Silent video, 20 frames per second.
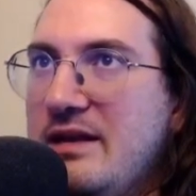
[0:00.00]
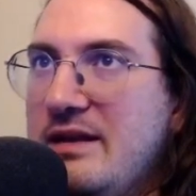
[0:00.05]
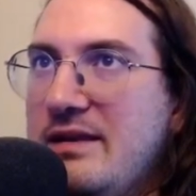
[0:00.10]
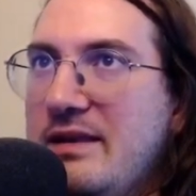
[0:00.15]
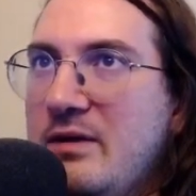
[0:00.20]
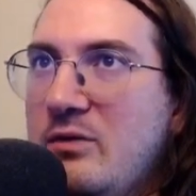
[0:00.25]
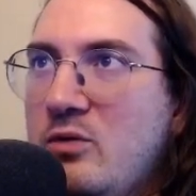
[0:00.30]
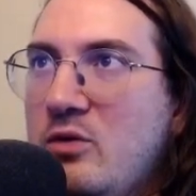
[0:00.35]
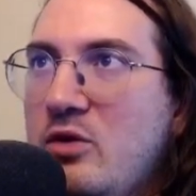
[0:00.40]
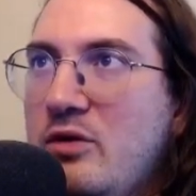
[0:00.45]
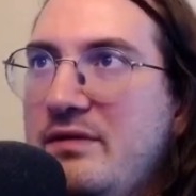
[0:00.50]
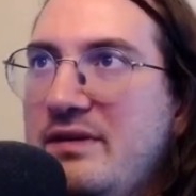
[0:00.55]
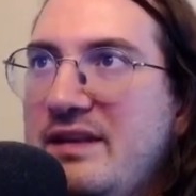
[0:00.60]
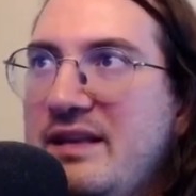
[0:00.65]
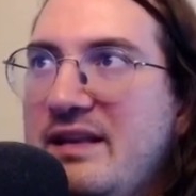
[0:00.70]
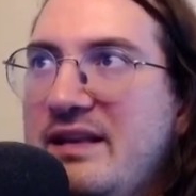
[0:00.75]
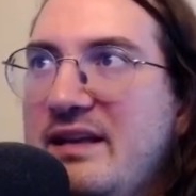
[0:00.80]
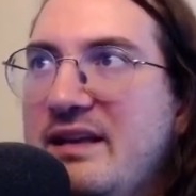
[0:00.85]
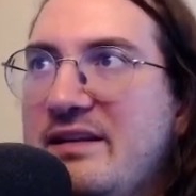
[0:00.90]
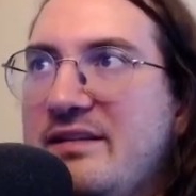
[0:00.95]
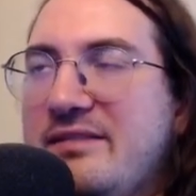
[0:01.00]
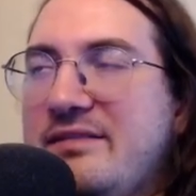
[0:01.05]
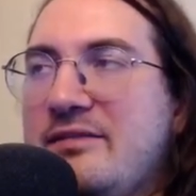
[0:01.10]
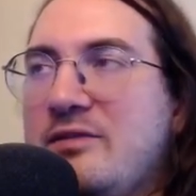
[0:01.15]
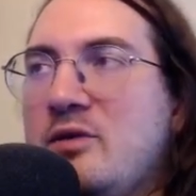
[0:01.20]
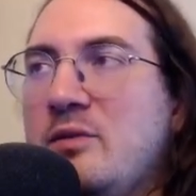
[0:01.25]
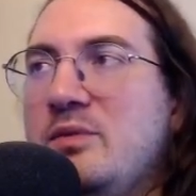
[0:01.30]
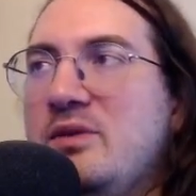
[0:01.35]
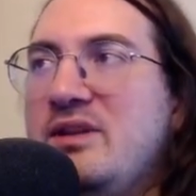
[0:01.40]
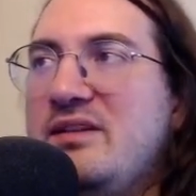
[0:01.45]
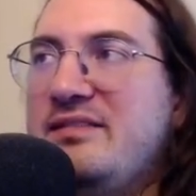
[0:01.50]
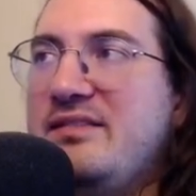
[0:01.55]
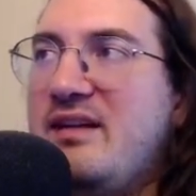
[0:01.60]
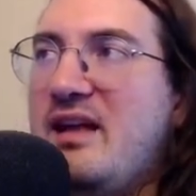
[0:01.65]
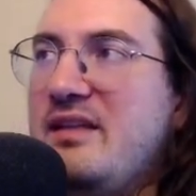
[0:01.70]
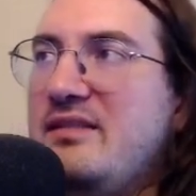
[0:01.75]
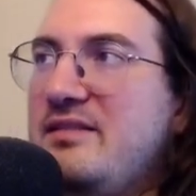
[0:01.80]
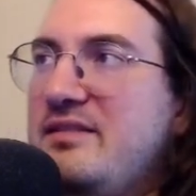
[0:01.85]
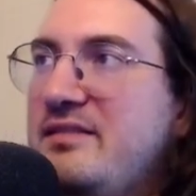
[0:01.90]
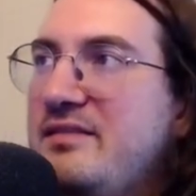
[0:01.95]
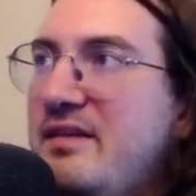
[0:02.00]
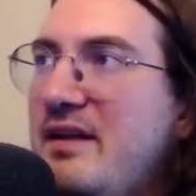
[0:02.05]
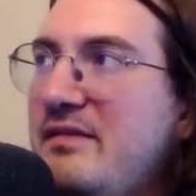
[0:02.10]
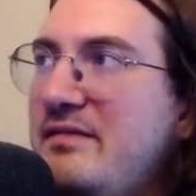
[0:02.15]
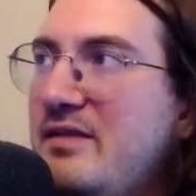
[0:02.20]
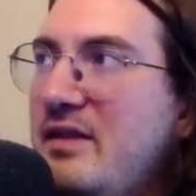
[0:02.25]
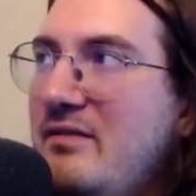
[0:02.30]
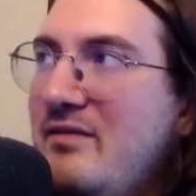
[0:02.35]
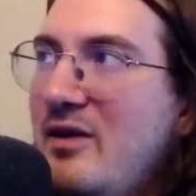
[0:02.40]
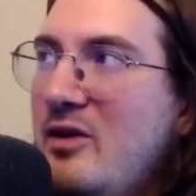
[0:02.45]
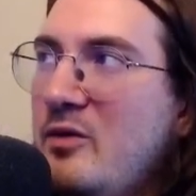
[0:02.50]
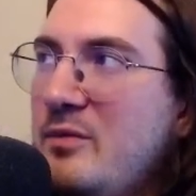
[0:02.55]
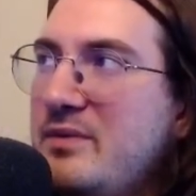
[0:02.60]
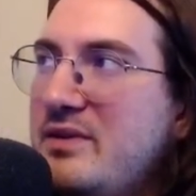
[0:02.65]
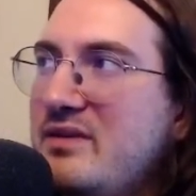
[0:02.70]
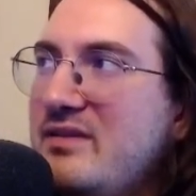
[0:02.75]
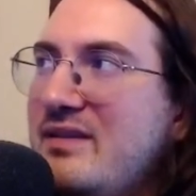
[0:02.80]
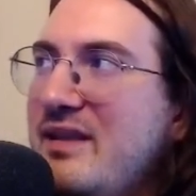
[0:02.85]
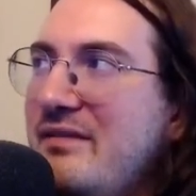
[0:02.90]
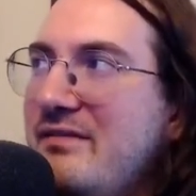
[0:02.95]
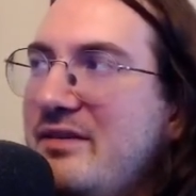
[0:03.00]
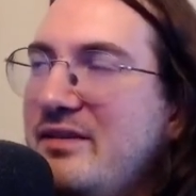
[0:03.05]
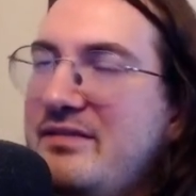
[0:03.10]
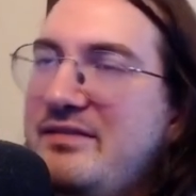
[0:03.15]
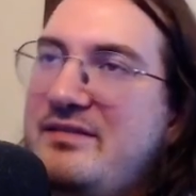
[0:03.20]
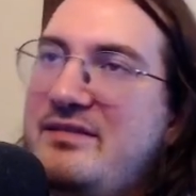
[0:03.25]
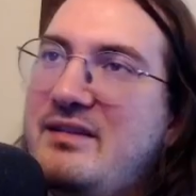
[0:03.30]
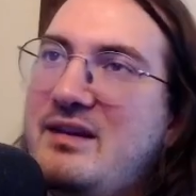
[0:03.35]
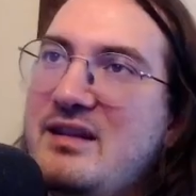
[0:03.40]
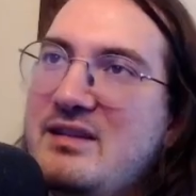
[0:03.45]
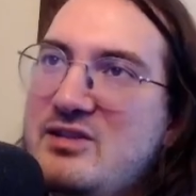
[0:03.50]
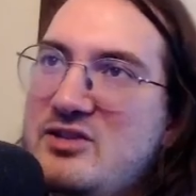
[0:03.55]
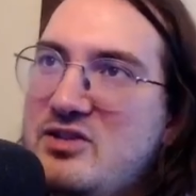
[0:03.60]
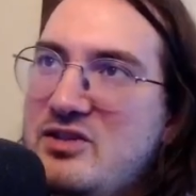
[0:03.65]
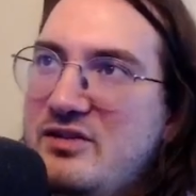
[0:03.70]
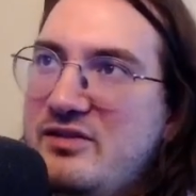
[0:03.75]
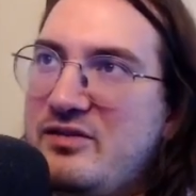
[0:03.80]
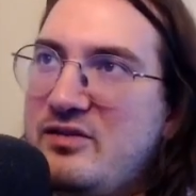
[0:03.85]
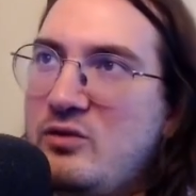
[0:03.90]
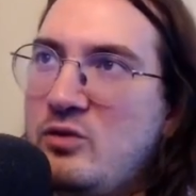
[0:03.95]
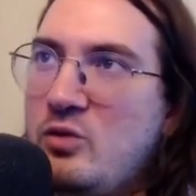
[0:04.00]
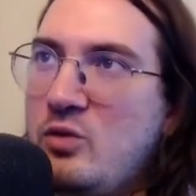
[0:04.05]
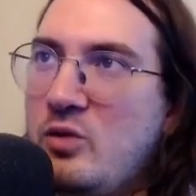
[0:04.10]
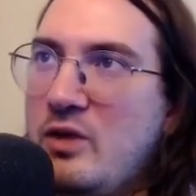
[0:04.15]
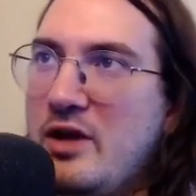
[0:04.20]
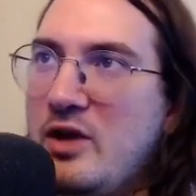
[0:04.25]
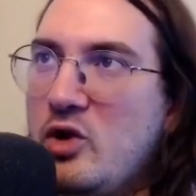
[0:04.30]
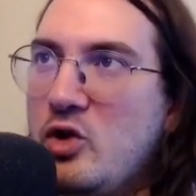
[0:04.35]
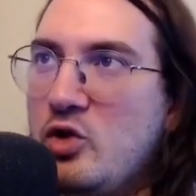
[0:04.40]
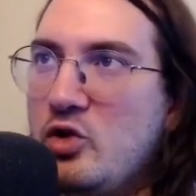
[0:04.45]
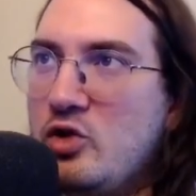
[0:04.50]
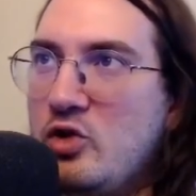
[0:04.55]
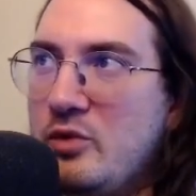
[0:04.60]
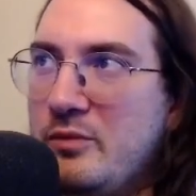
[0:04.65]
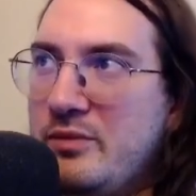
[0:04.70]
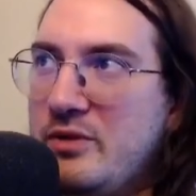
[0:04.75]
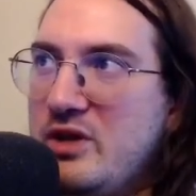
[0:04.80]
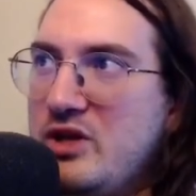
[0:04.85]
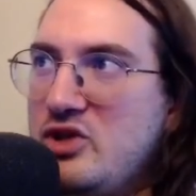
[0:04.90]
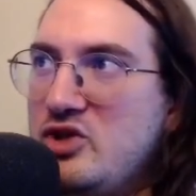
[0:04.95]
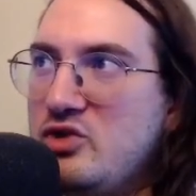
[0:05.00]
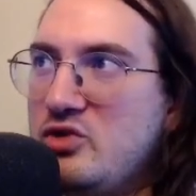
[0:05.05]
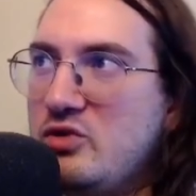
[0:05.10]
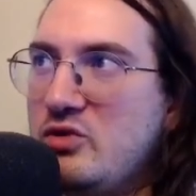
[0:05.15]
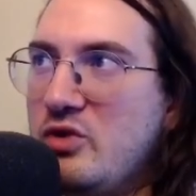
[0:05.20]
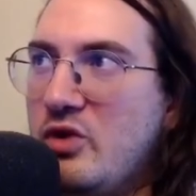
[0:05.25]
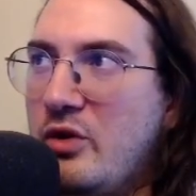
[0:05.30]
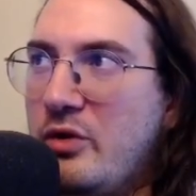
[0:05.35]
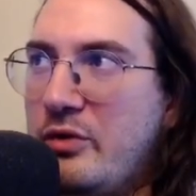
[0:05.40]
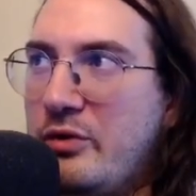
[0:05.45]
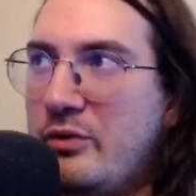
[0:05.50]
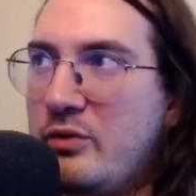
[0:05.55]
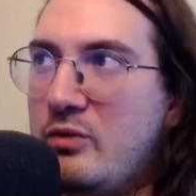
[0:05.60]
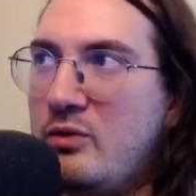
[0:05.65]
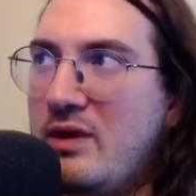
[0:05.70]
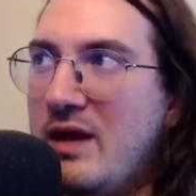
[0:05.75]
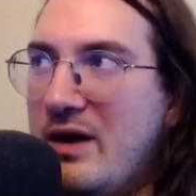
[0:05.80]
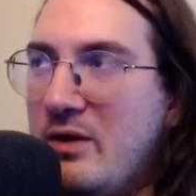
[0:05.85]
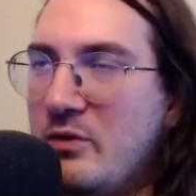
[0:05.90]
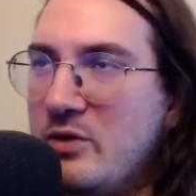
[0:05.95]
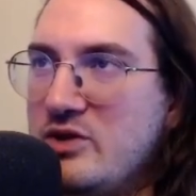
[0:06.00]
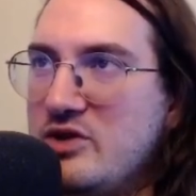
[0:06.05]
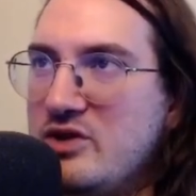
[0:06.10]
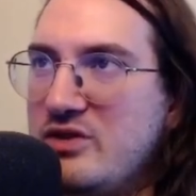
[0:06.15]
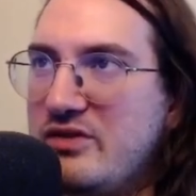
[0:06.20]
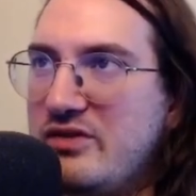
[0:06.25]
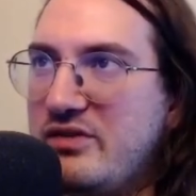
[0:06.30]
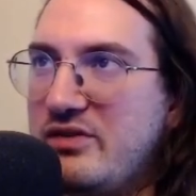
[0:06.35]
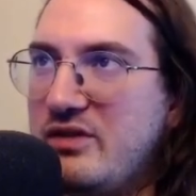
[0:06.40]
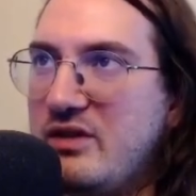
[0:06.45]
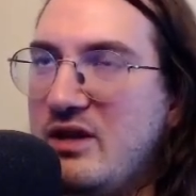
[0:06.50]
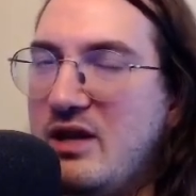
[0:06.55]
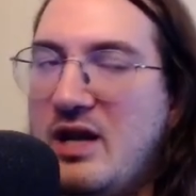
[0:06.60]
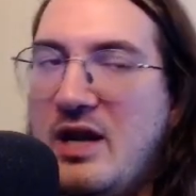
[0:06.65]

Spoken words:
Now, over the years, computer scientists have developed diverse strategies to encode computation through languages.